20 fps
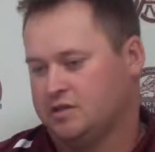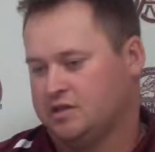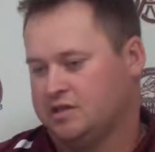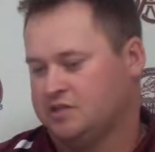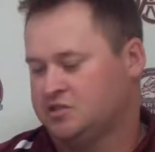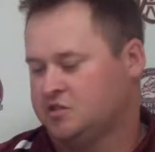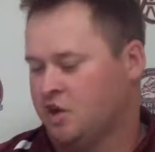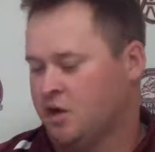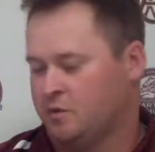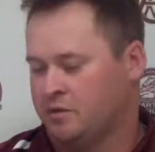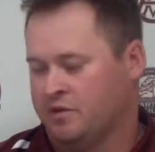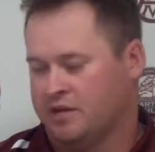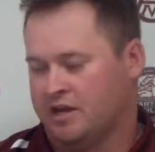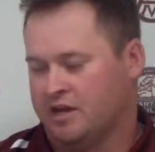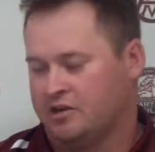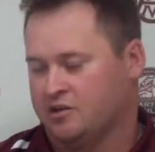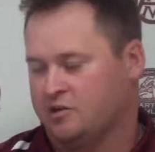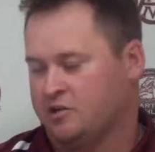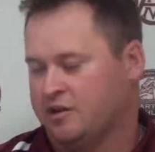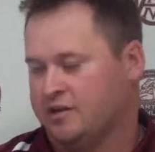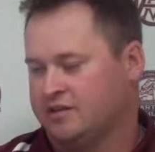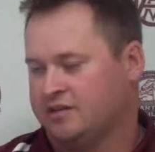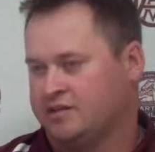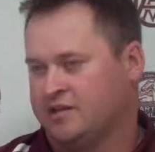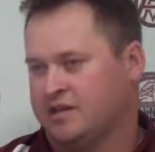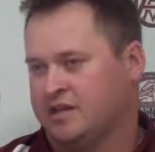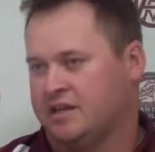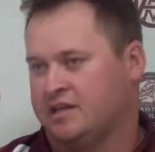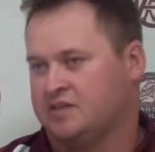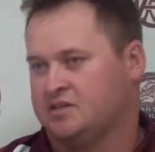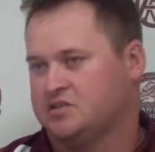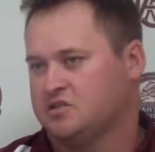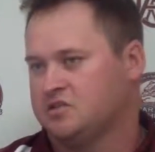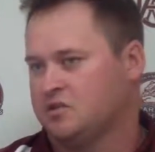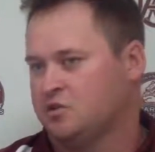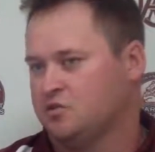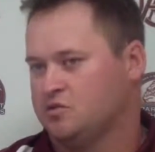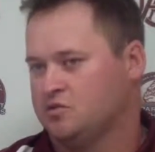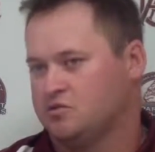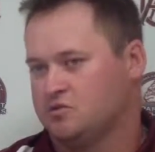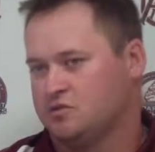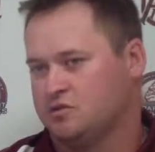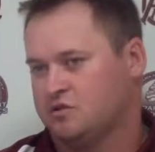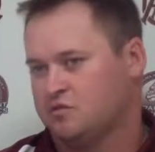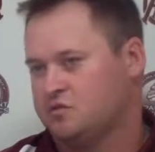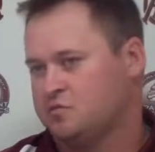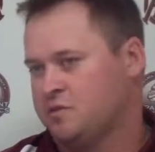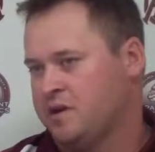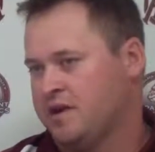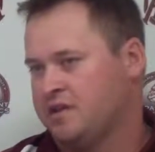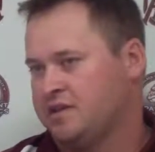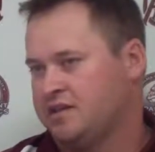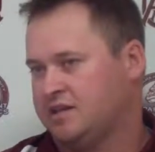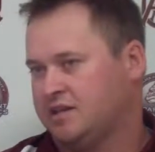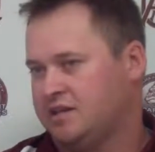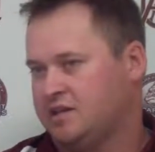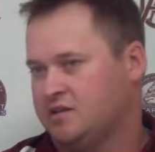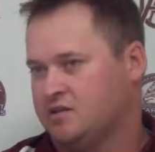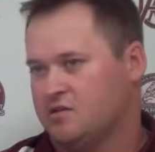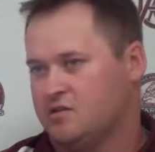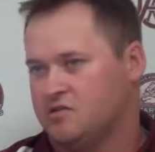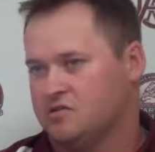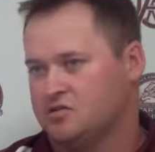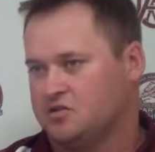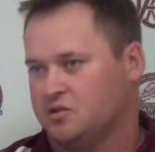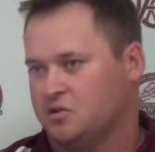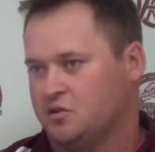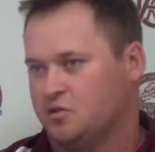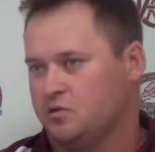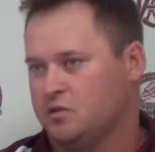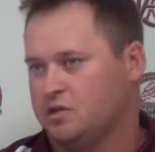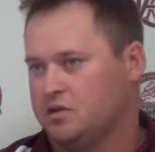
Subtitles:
He taught me a lot of great things. Coach Mike Keene also,